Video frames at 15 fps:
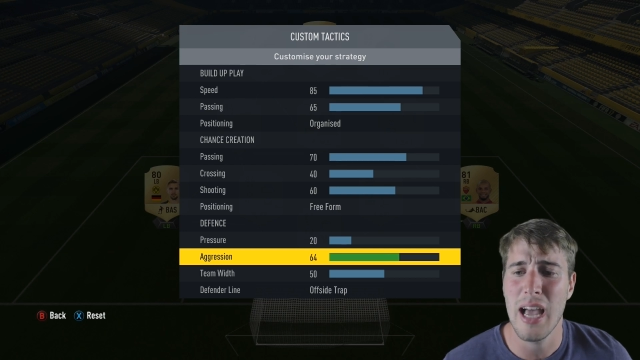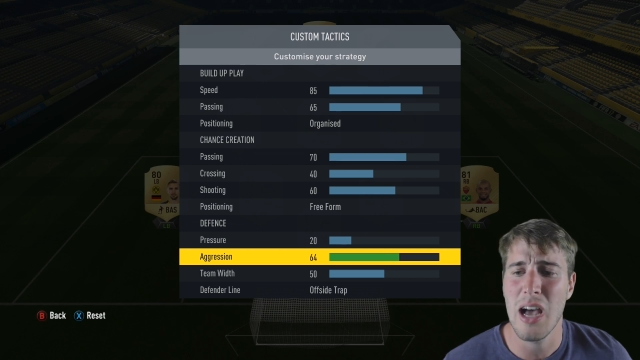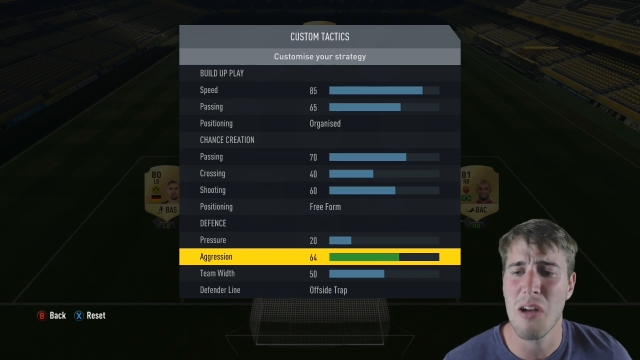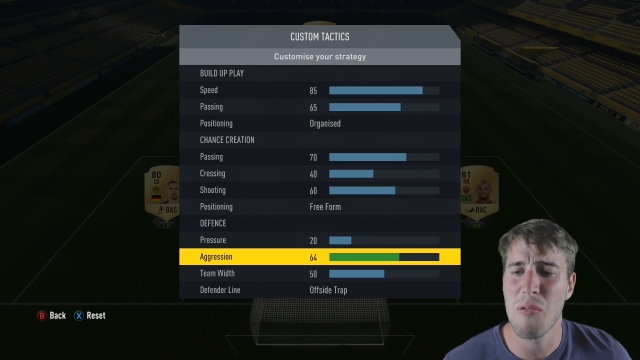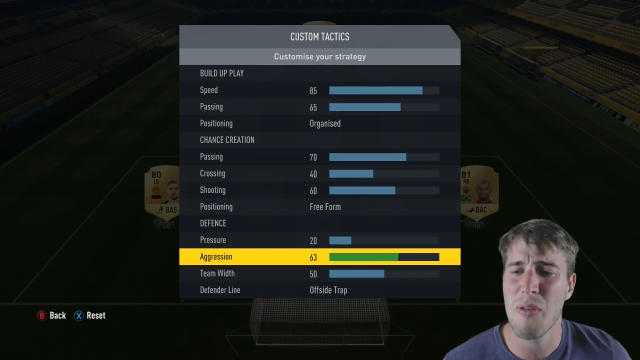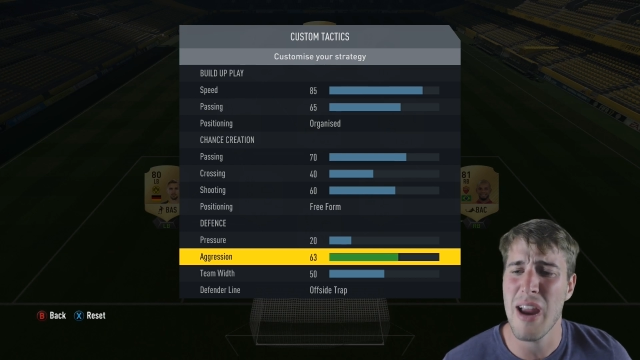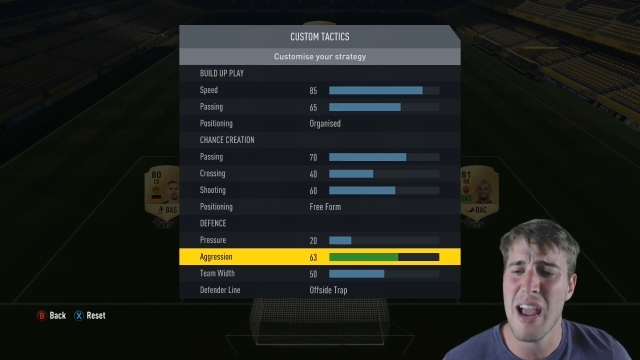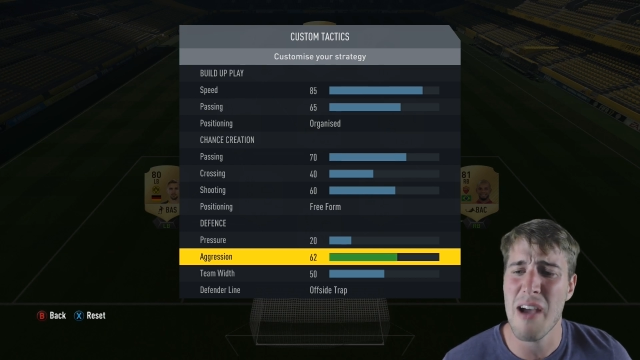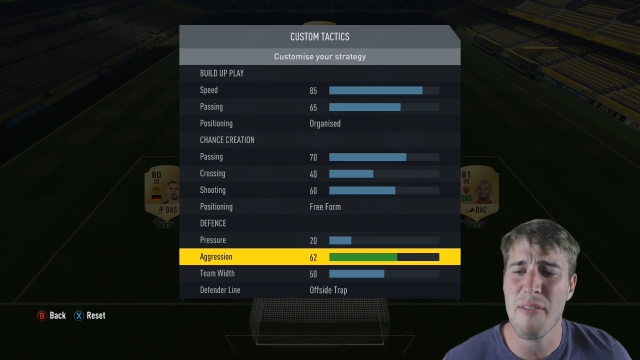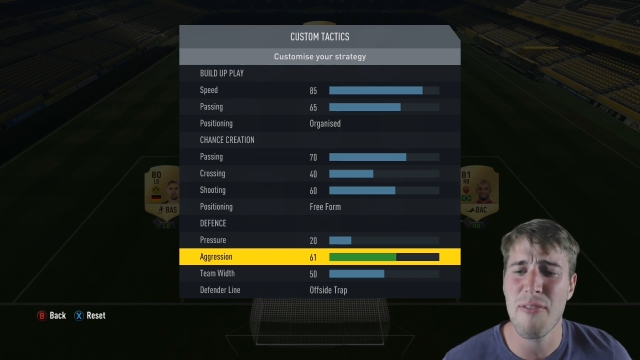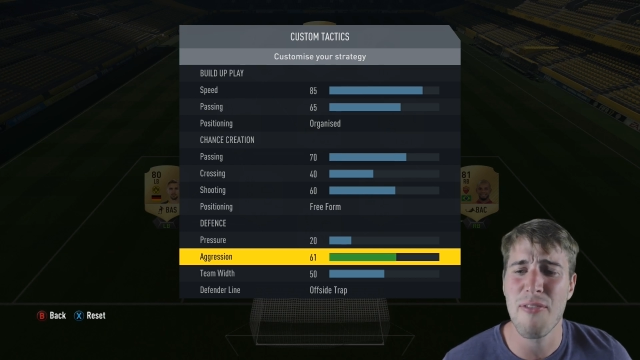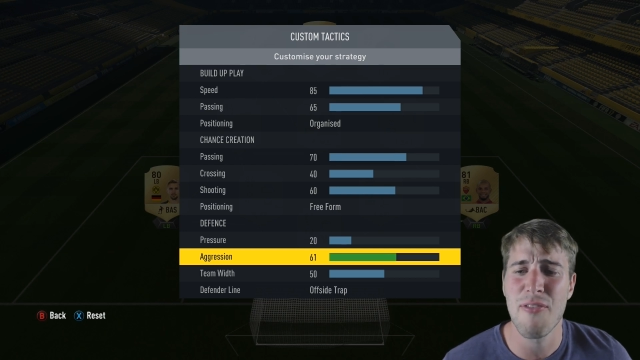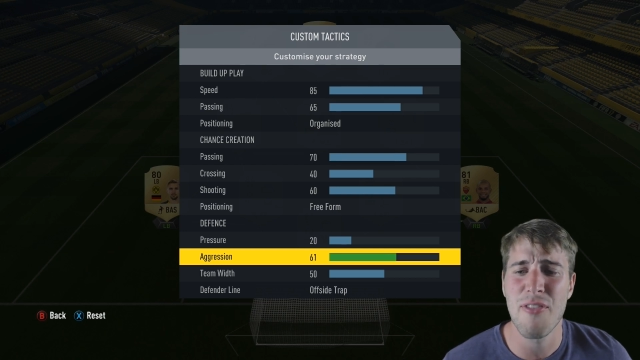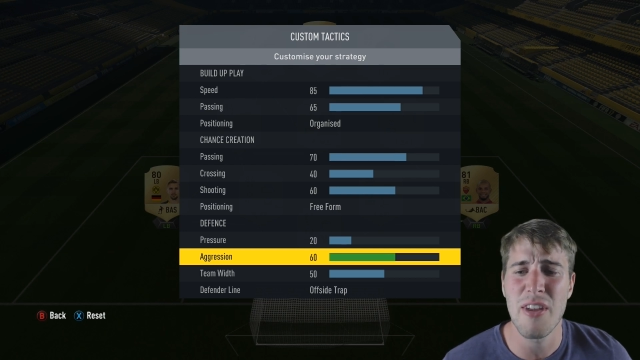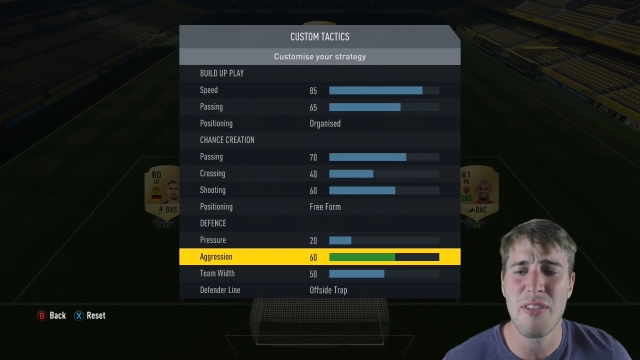around
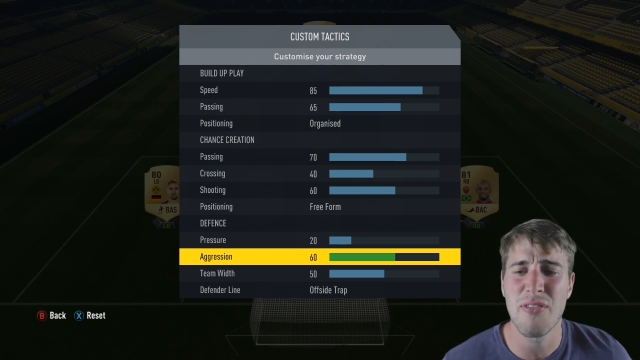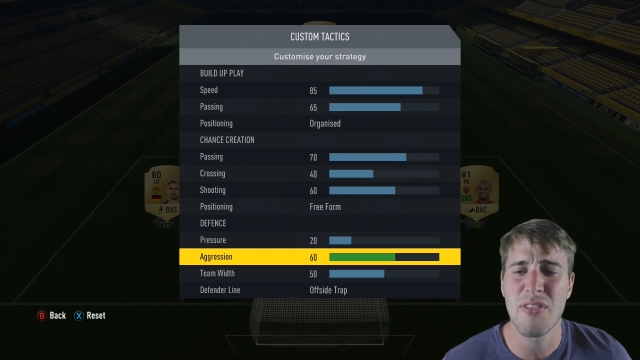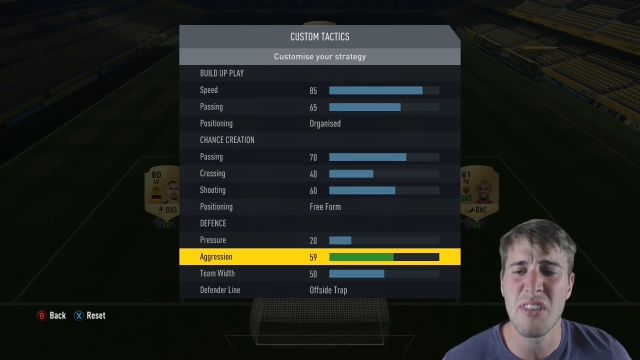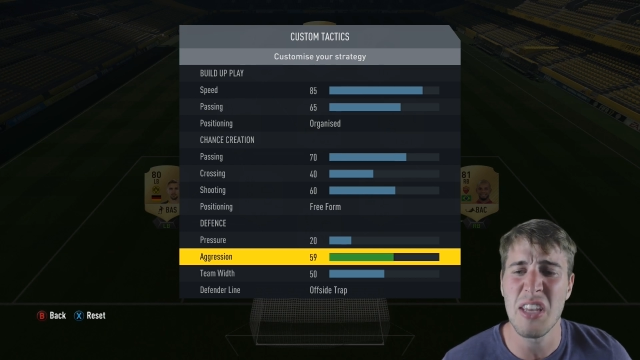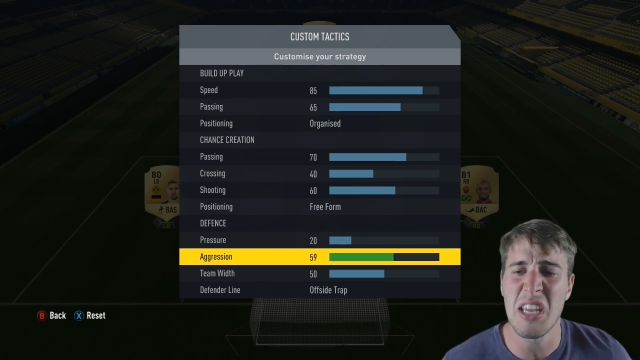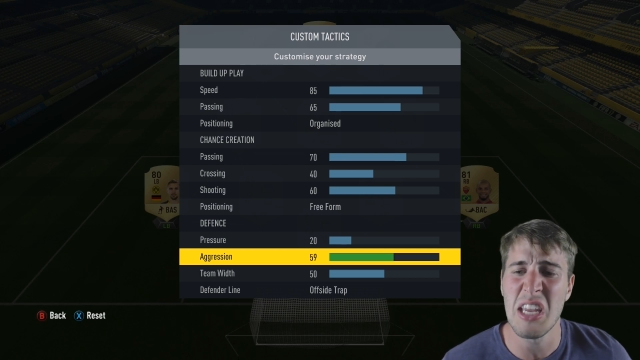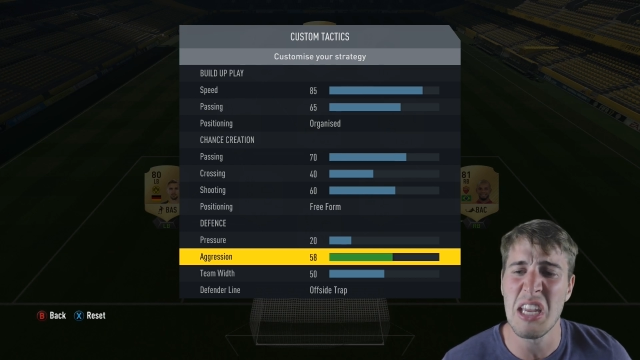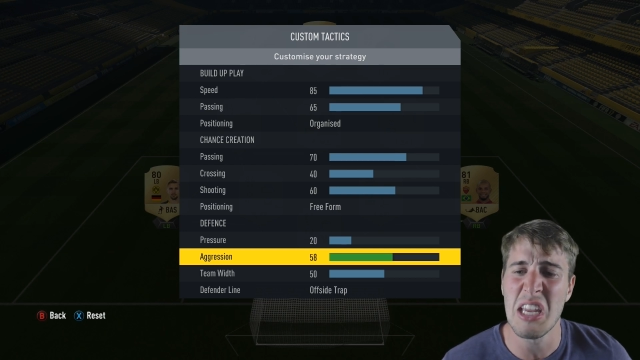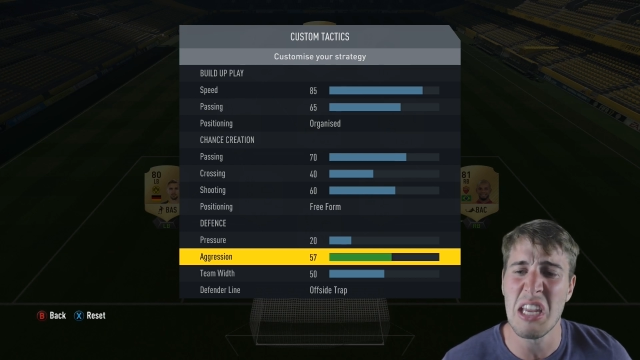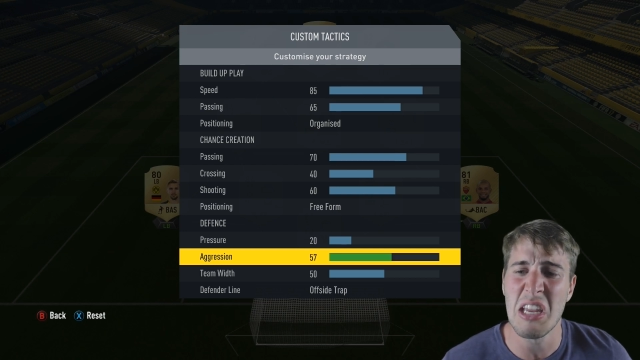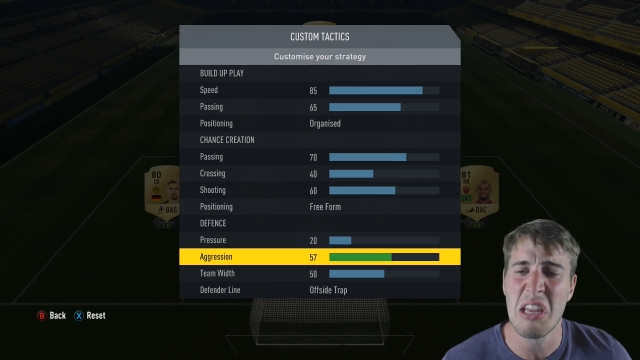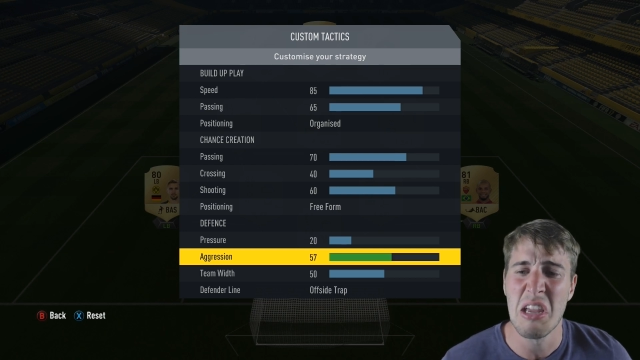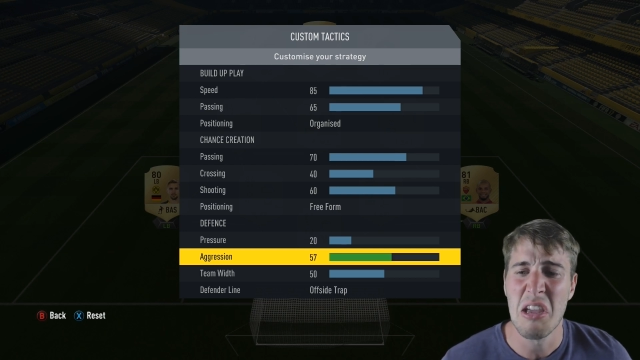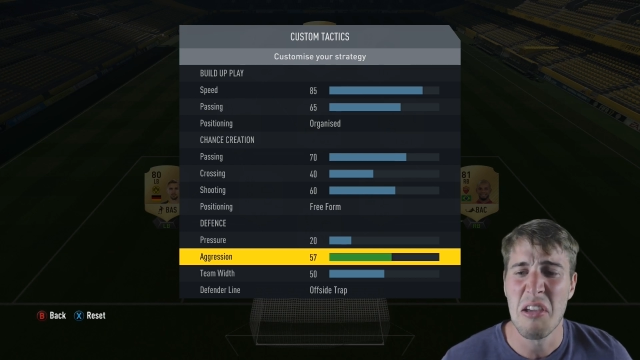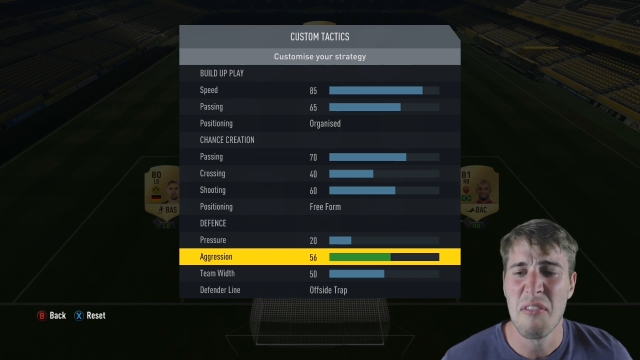
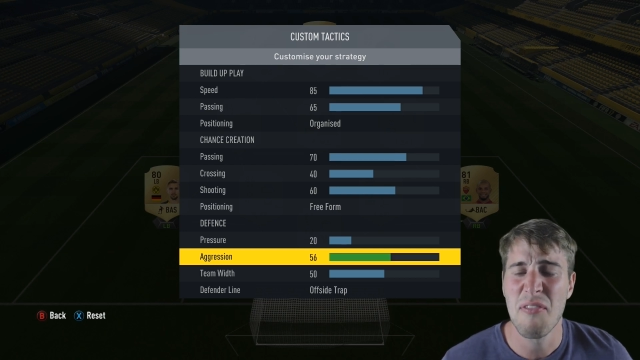50,